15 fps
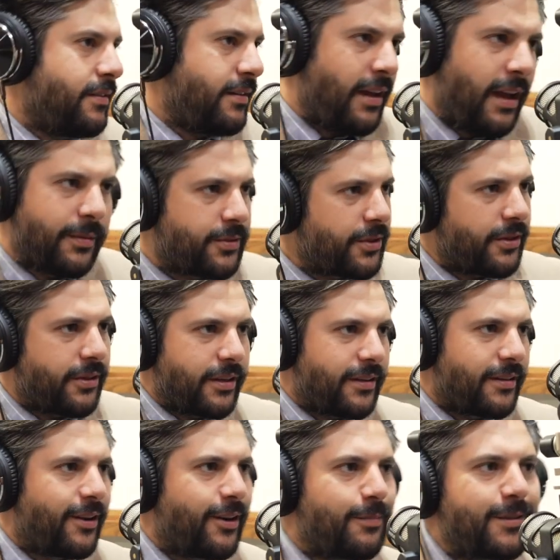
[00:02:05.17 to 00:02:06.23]
Absolutely,
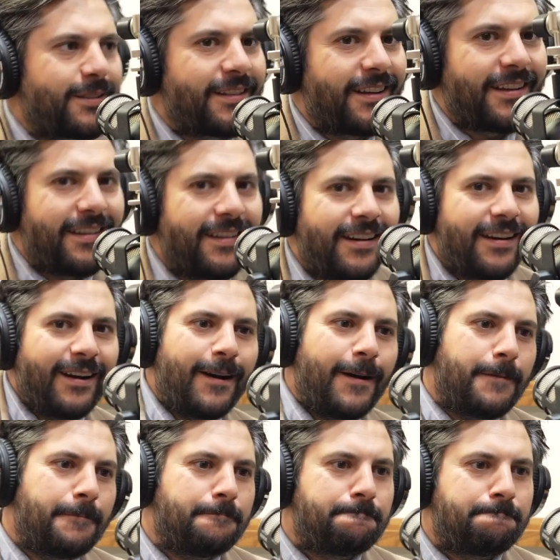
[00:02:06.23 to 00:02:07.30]

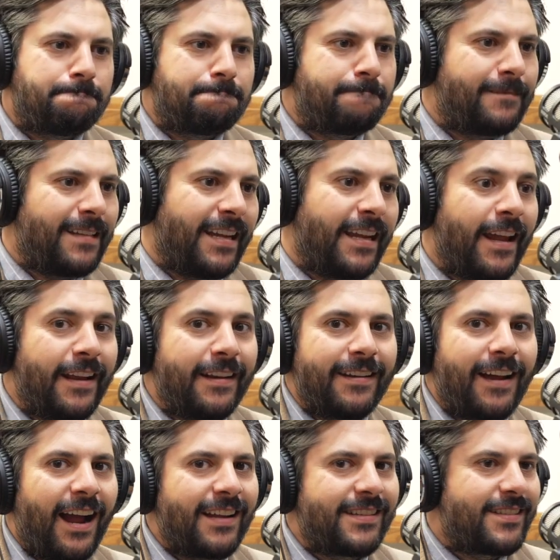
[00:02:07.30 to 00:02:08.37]
100%. Again,
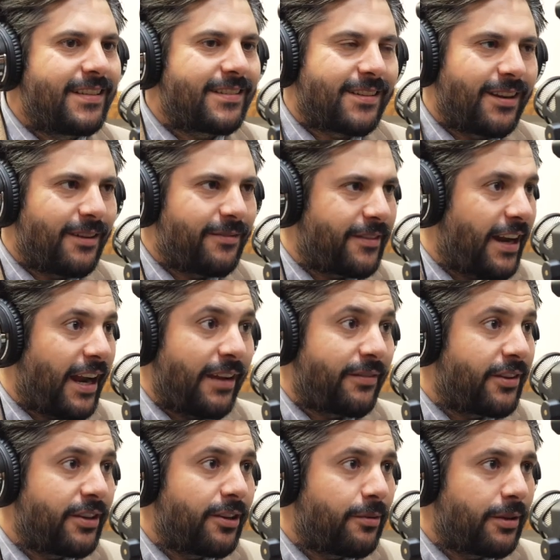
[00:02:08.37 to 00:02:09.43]
I see stuff that I have to
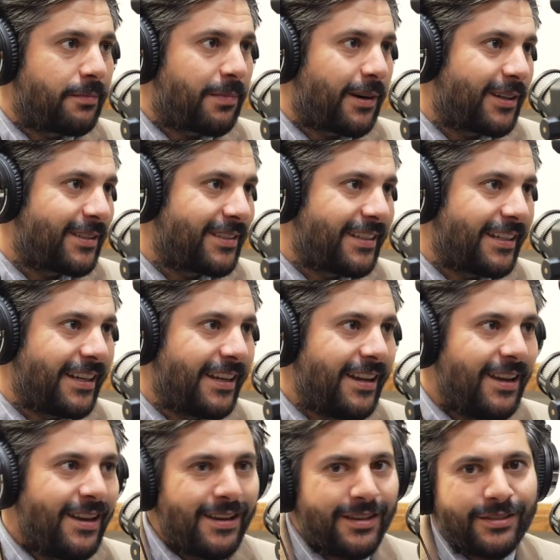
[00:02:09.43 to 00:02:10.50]
deal with personally.
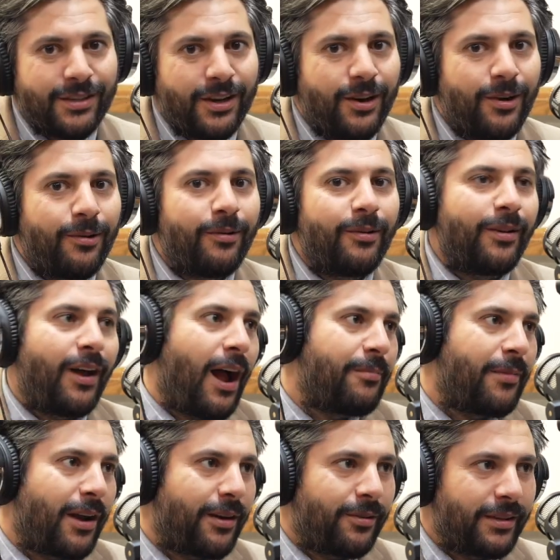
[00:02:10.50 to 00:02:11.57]
So I'm
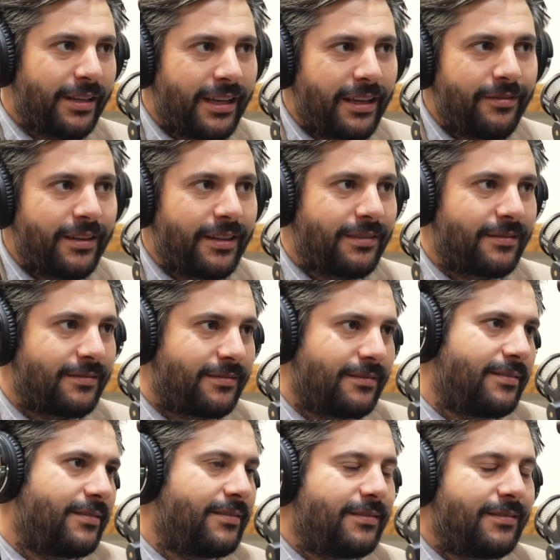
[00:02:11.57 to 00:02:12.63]
not only giving
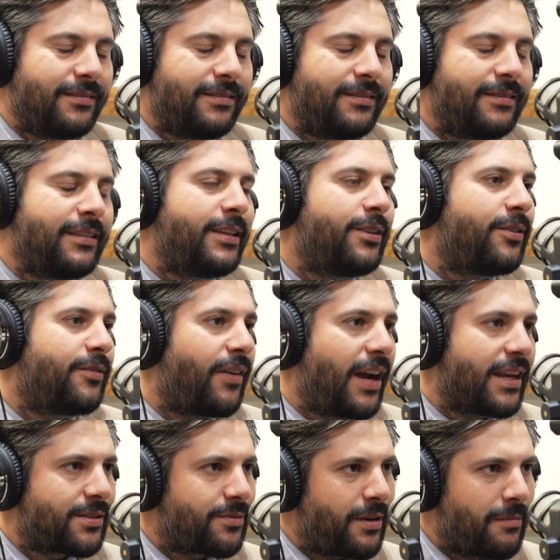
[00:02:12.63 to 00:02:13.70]
legal
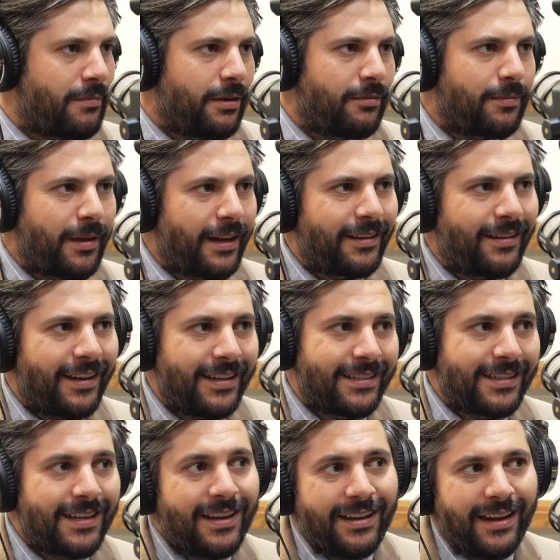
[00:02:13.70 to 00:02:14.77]
advice when I meet with my
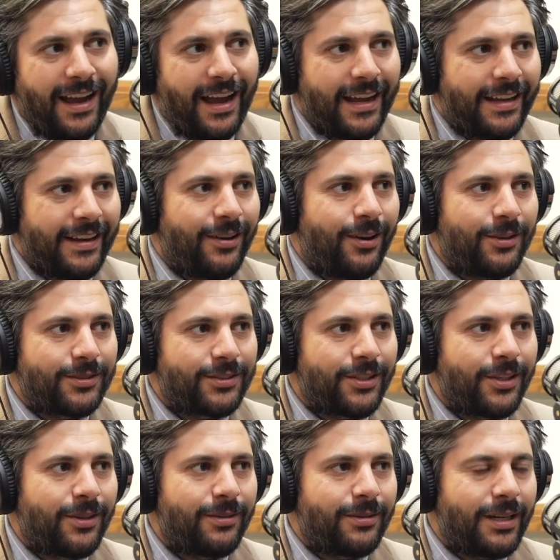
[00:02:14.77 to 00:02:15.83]
clients, I can
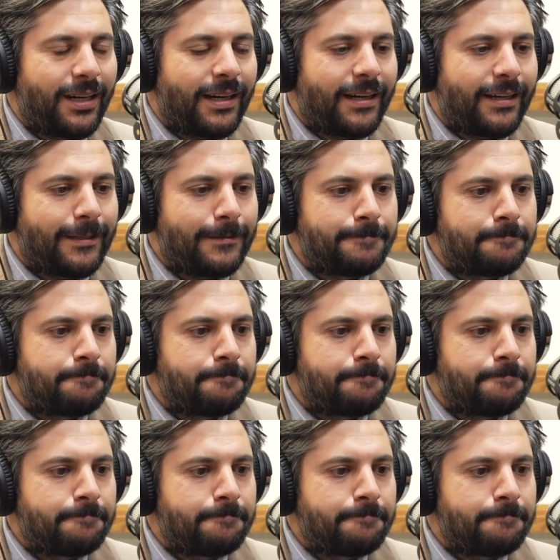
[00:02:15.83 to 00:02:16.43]
also